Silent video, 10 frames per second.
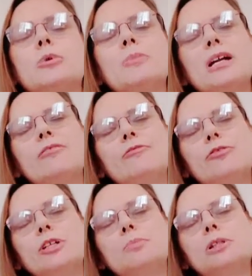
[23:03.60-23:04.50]
about a
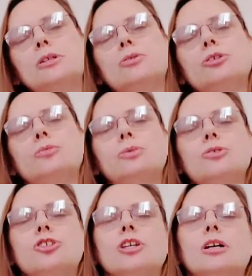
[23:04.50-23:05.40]
foot below your
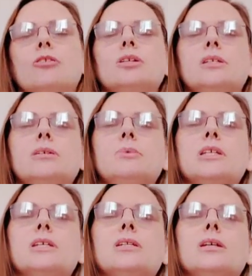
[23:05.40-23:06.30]
root chakra, deep
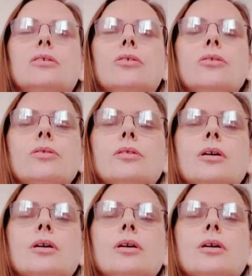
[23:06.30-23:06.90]
into the earth.